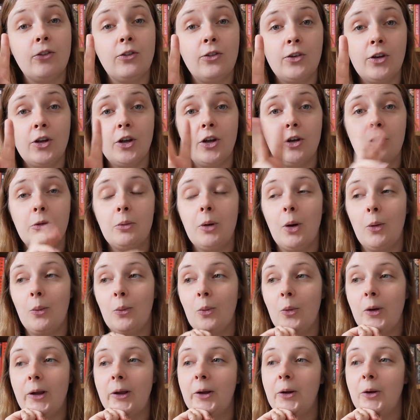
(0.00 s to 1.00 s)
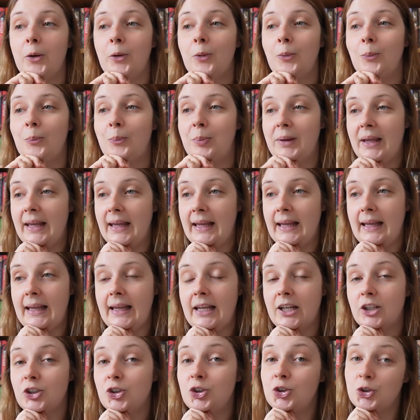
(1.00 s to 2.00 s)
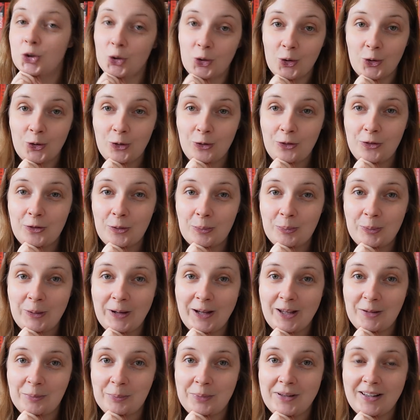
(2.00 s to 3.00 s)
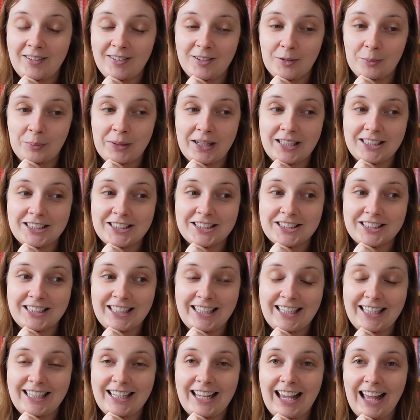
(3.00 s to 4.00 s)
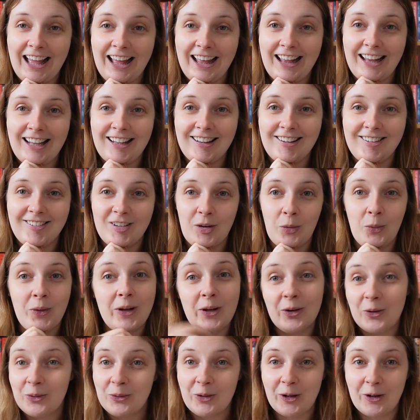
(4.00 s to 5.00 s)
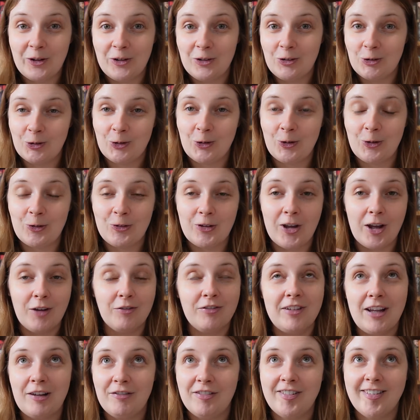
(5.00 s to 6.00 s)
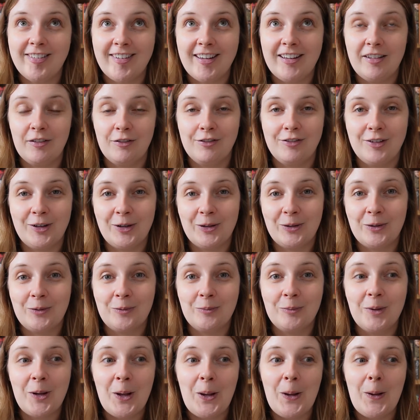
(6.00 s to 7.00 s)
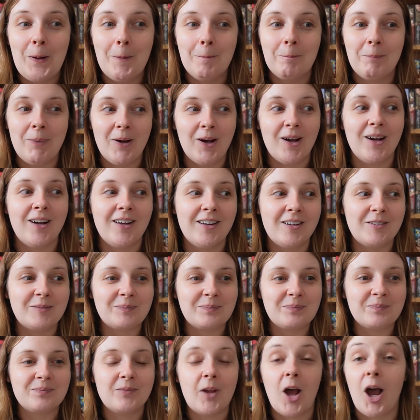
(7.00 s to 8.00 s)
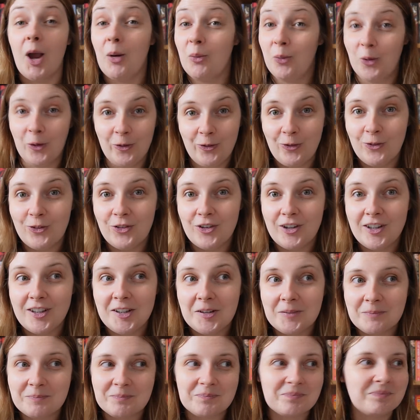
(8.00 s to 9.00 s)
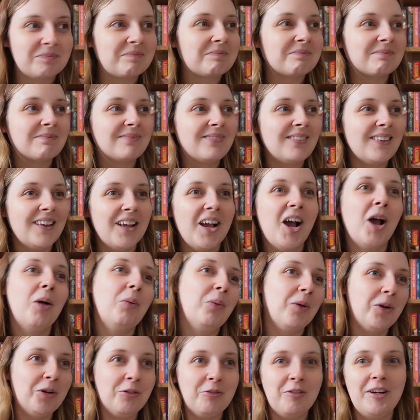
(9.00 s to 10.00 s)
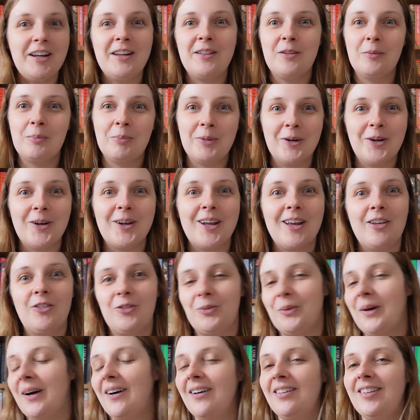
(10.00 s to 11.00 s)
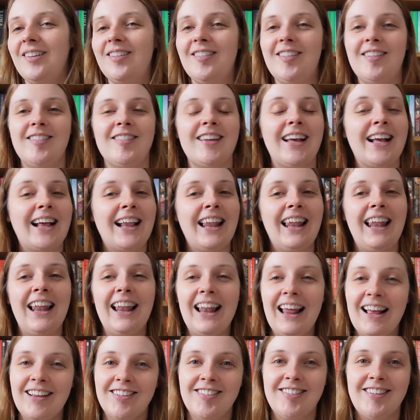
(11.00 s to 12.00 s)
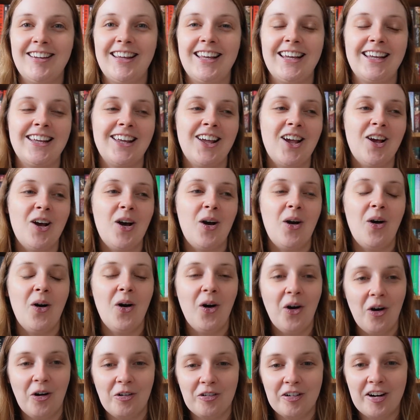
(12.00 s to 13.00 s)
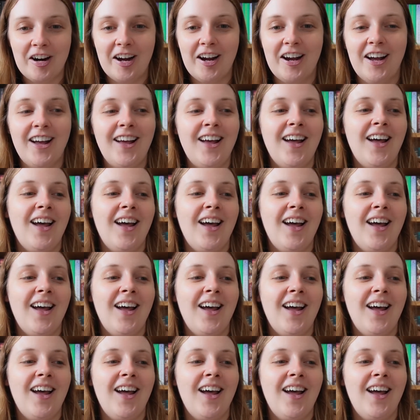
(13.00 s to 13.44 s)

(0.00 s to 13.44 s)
two will be Jaws by Peter Benchley, and we all know Jaws. I've never seen the film, but I want to. I want to read the book as well. This is a classic horror